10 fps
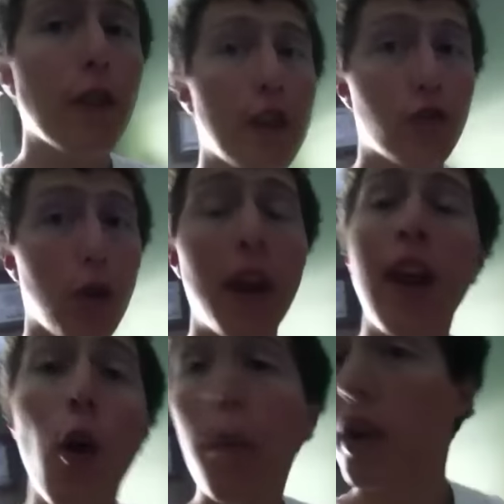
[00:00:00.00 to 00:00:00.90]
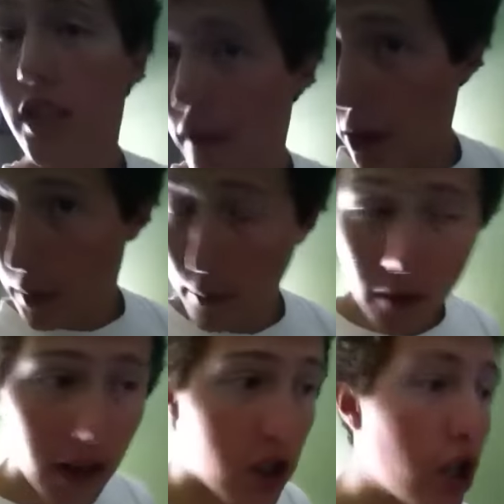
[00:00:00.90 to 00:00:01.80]
for this room, and I know a bunch of other
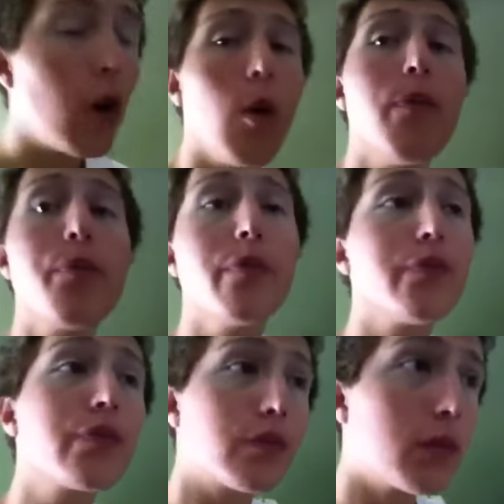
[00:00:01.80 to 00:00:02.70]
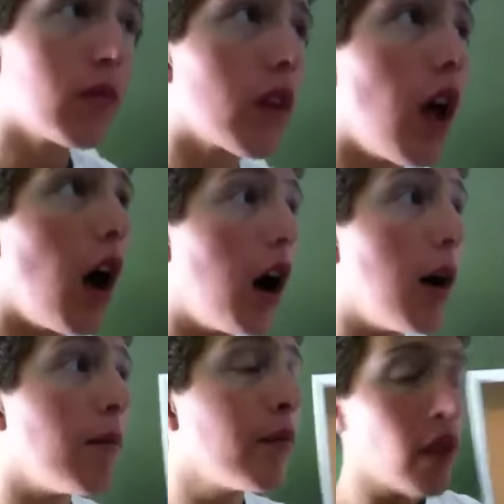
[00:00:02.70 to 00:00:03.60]
people did too.
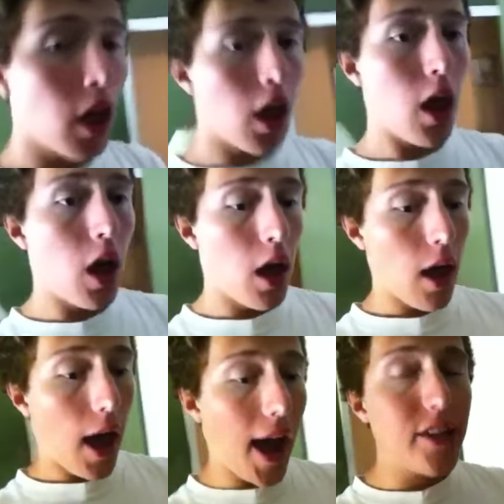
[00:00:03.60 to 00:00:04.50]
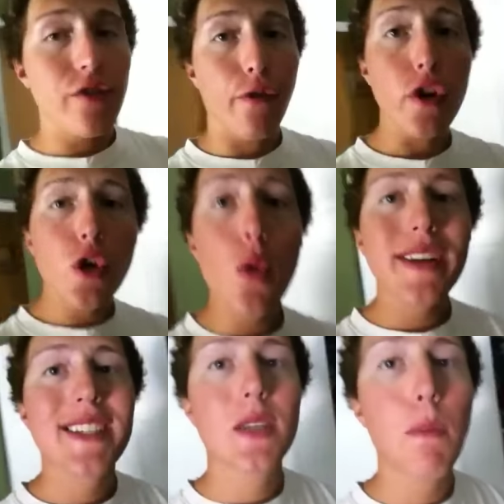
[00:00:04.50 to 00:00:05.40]
Um, and for you to
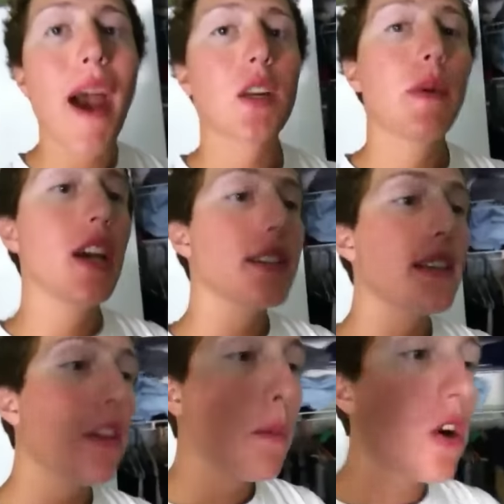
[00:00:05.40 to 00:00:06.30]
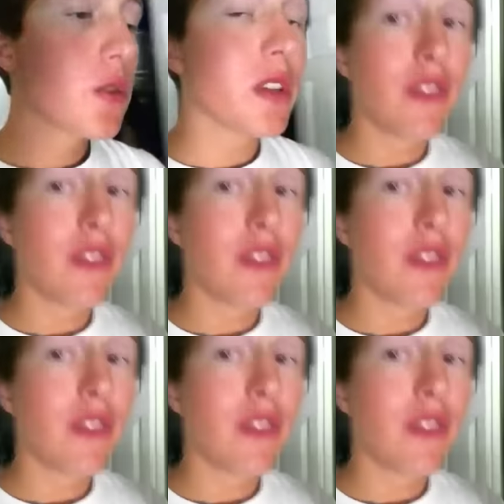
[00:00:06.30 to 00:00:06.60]
expect, because this other person